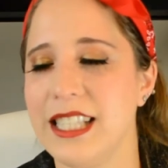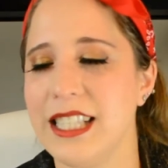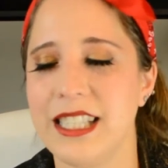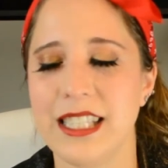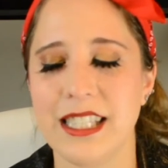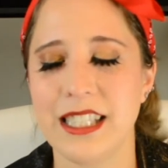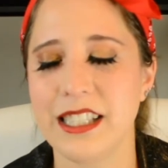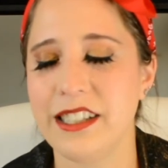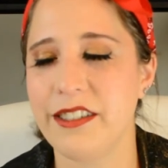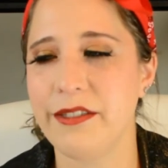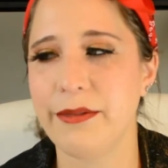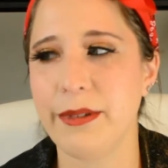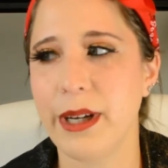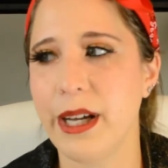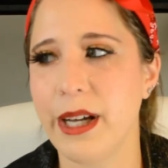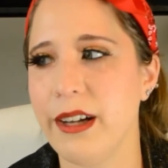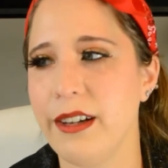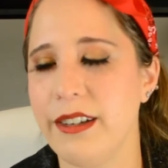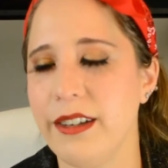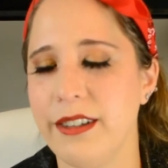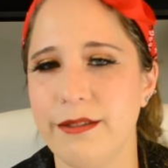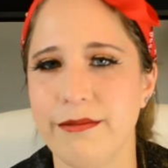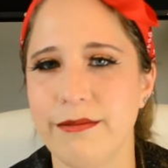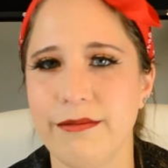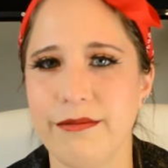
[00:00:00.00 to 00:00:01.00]
sensitive
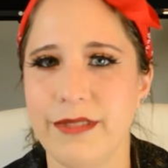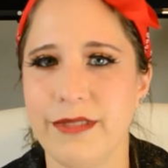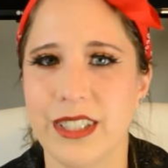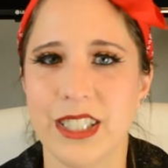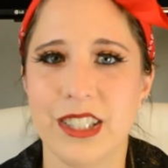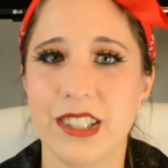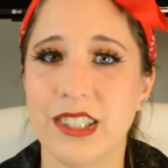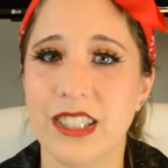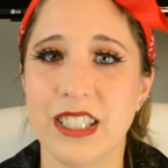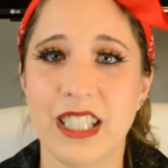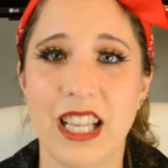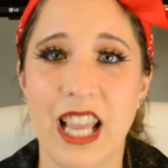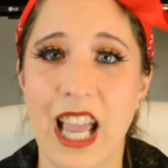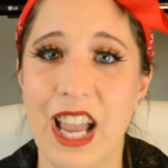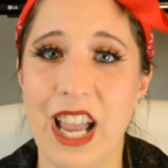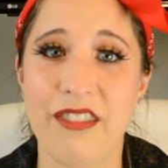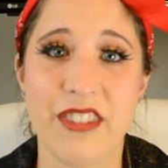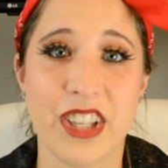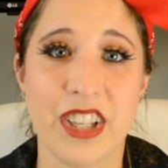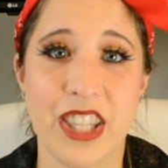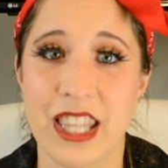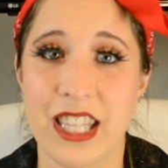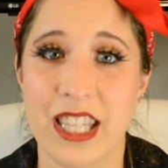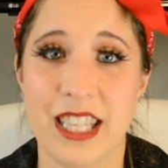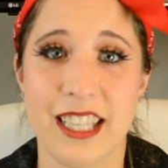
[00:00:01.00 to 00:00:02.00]
about literally
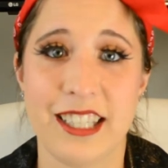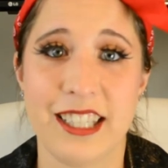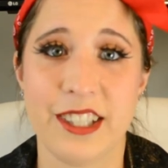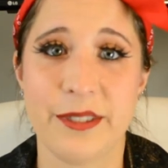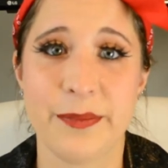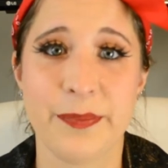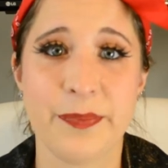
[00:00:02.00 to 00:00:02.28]
everything.